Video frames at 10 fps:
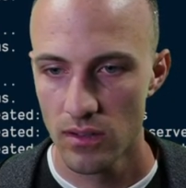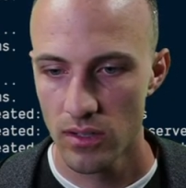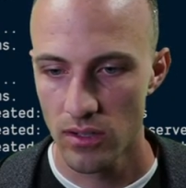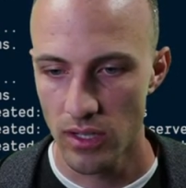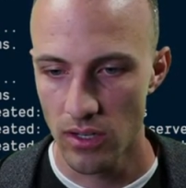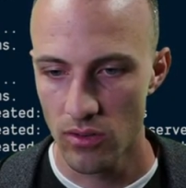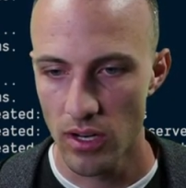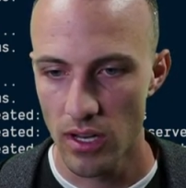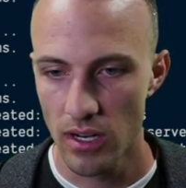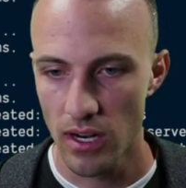We don't need to
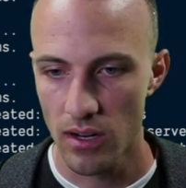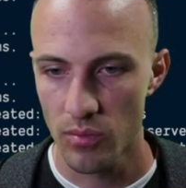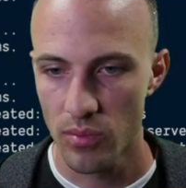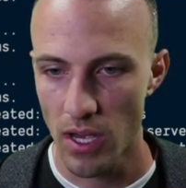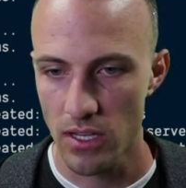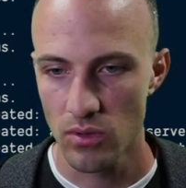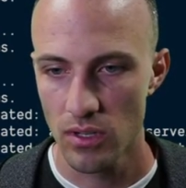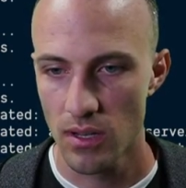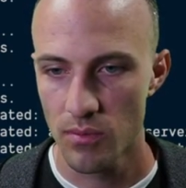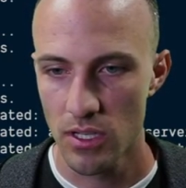create it out of
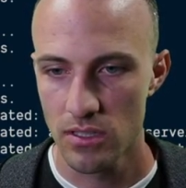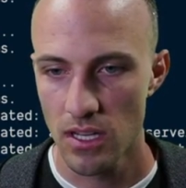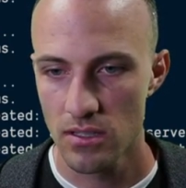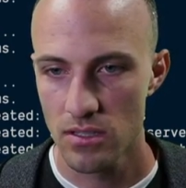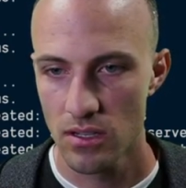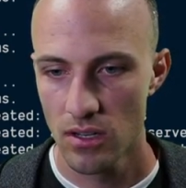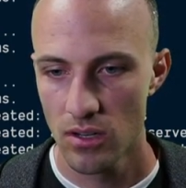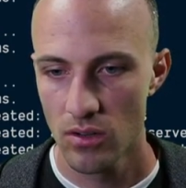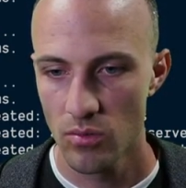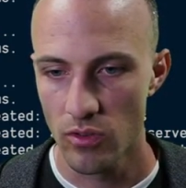password. That makes sense.
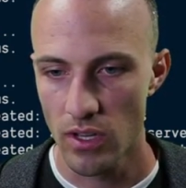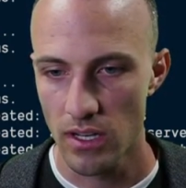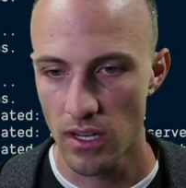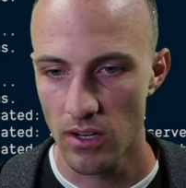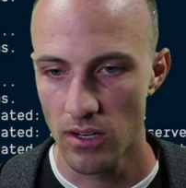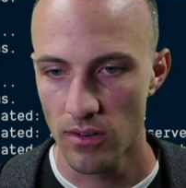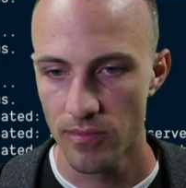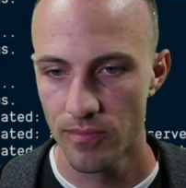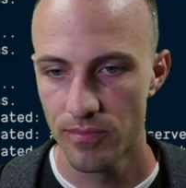We'll move that down here